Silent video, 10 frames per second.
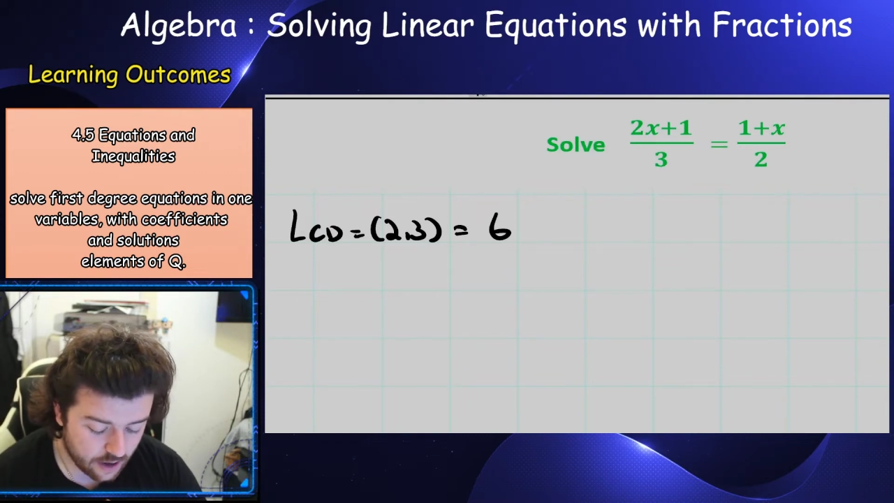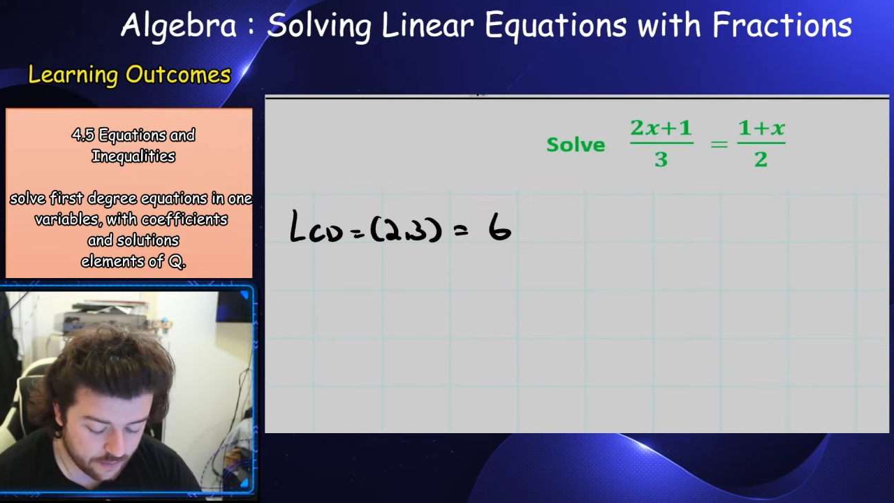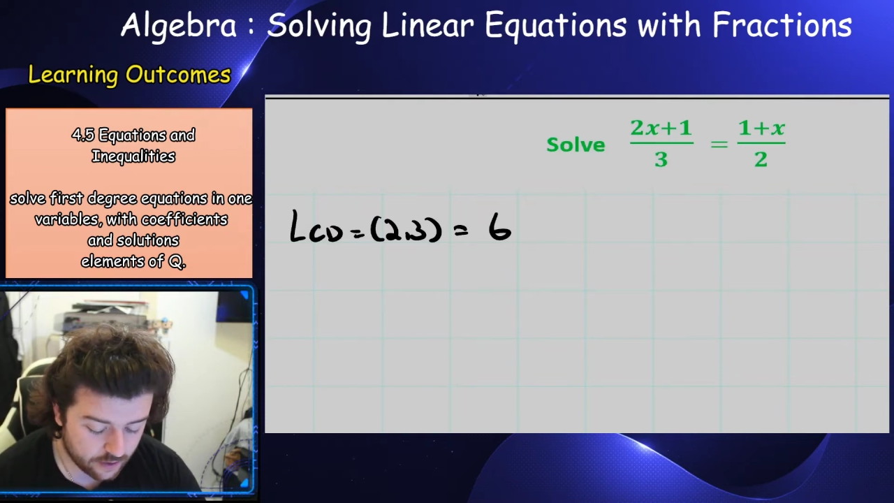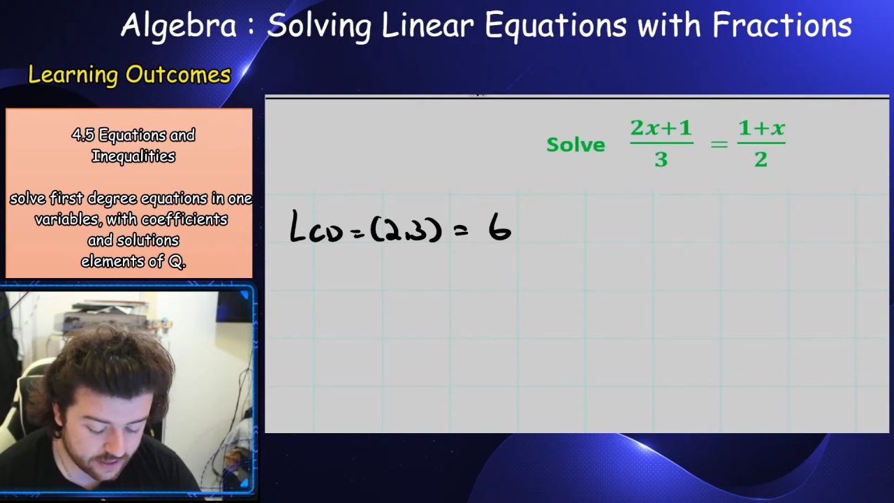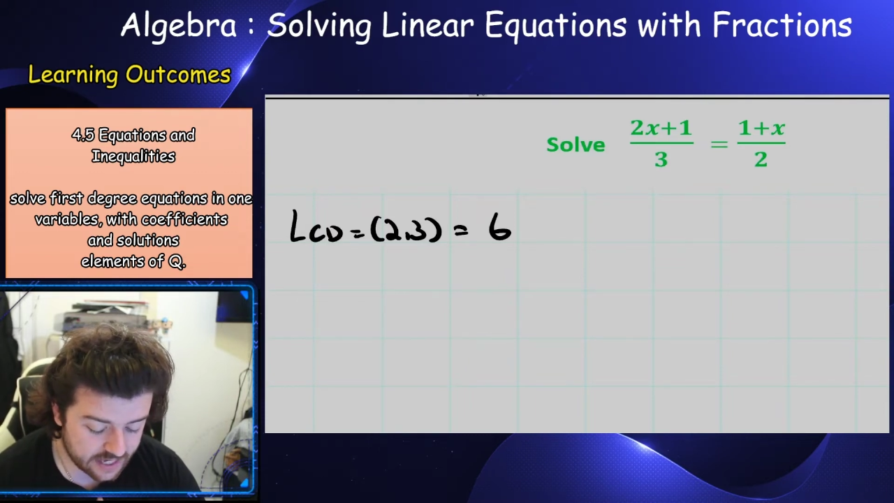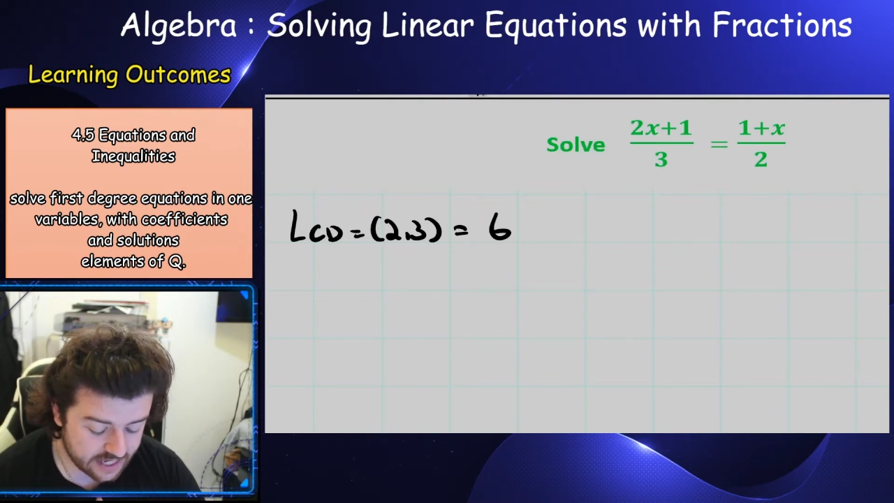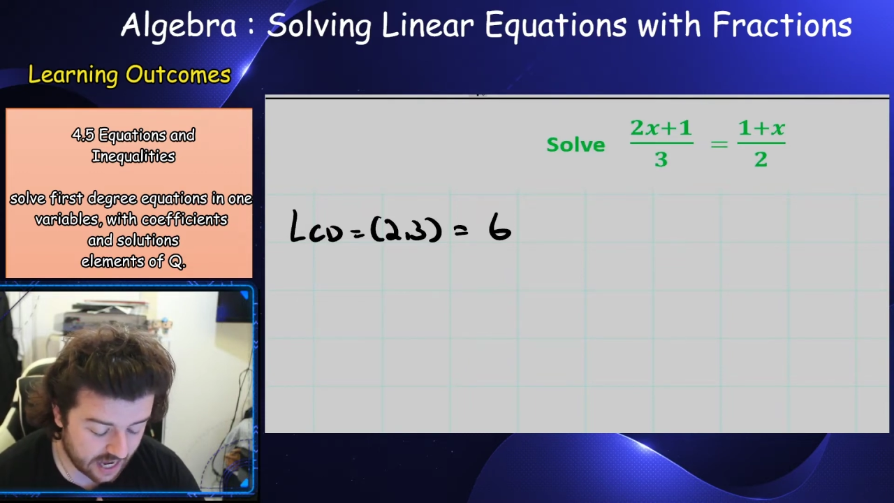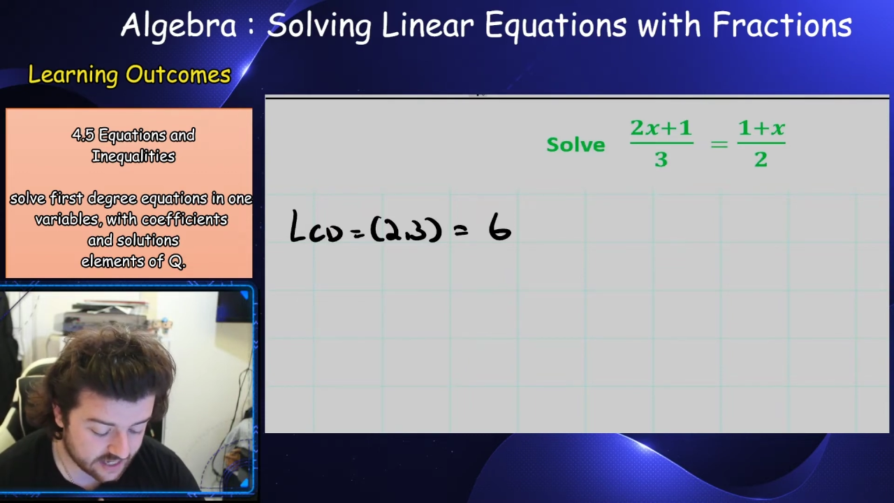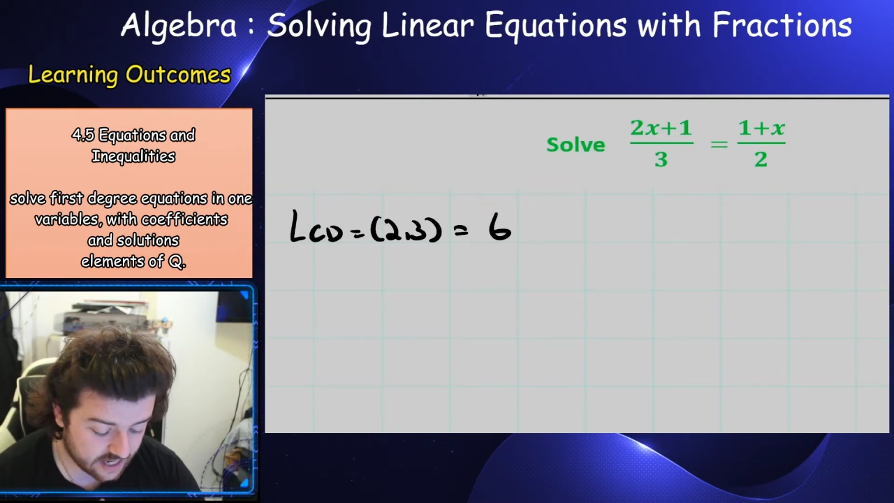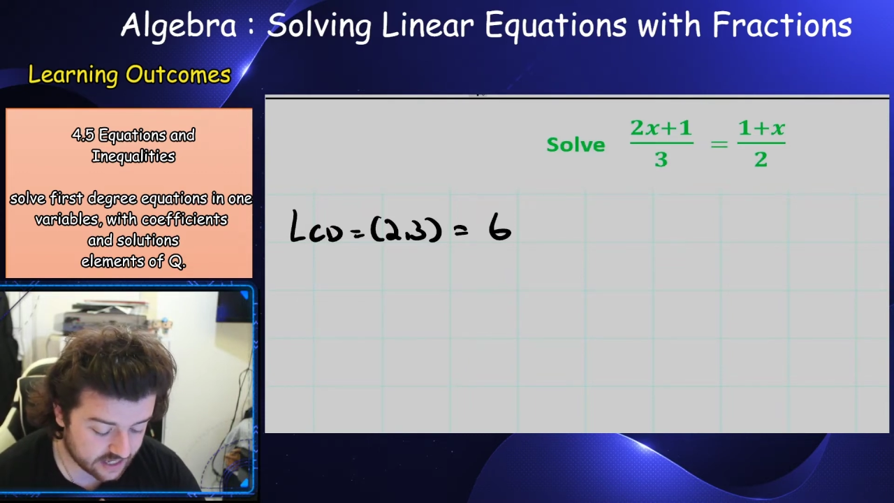But in this
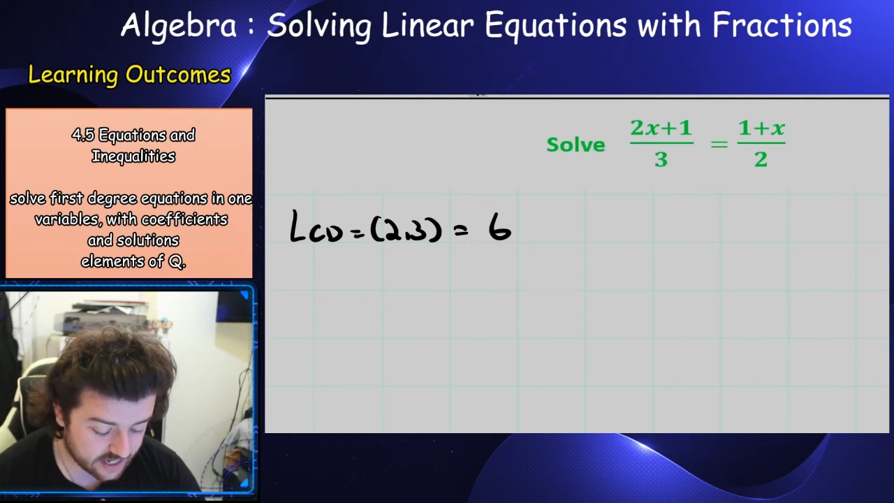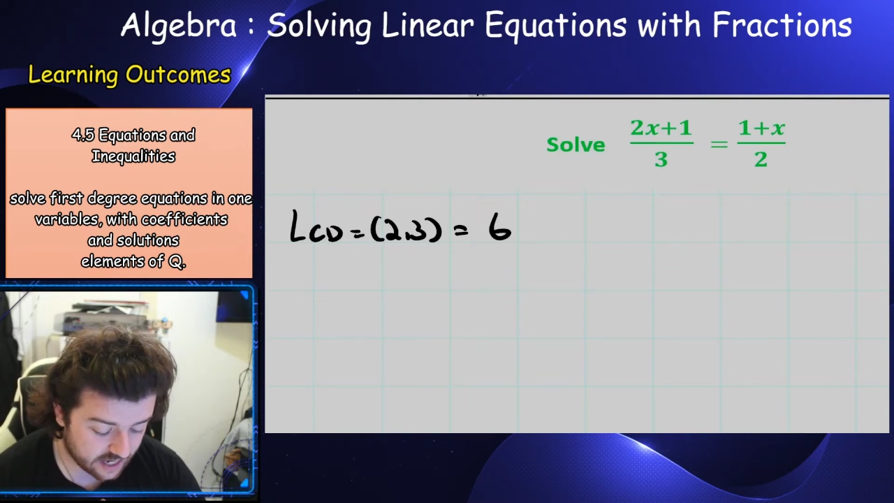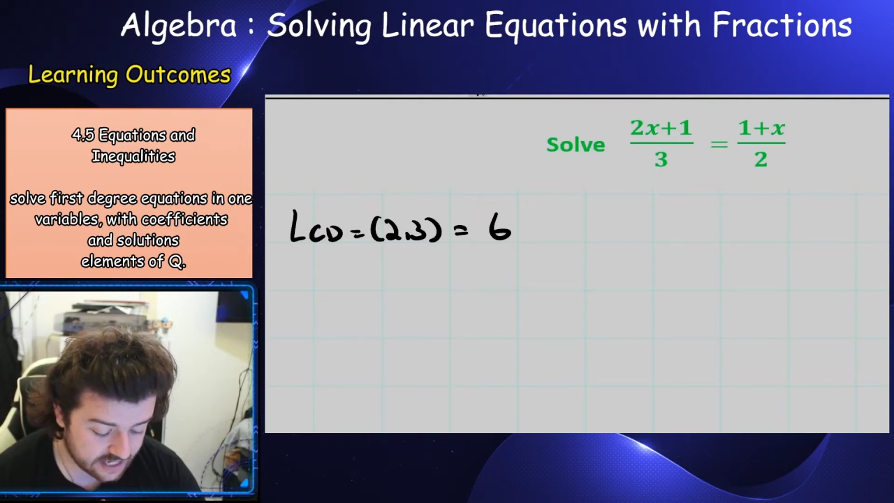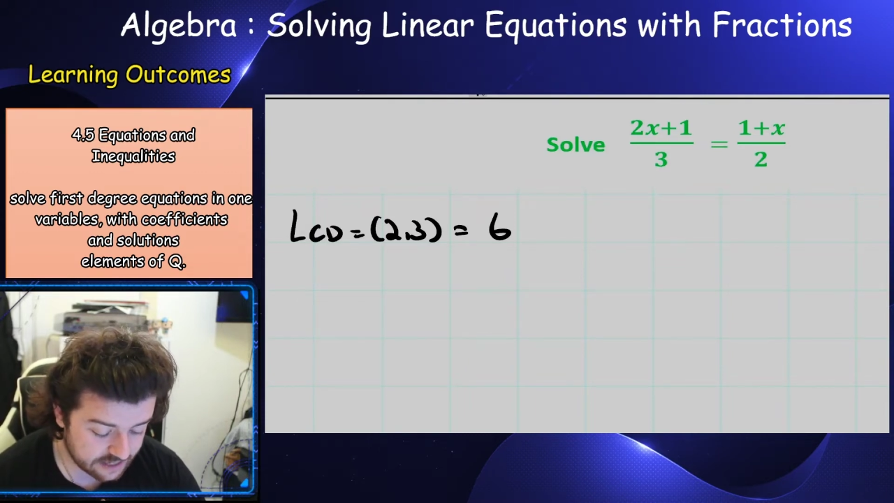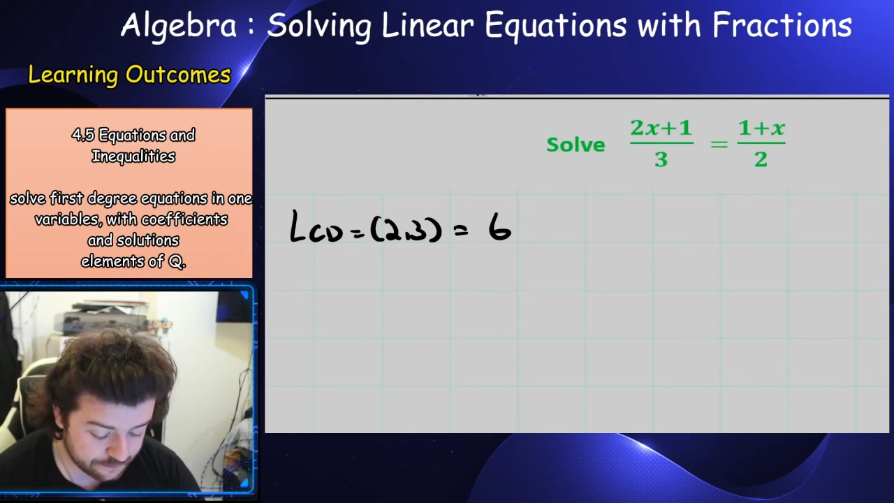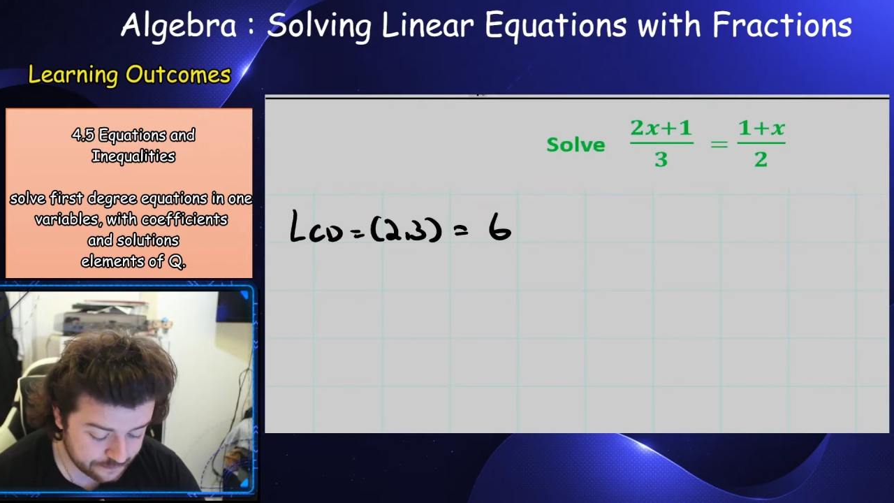case, it's 6.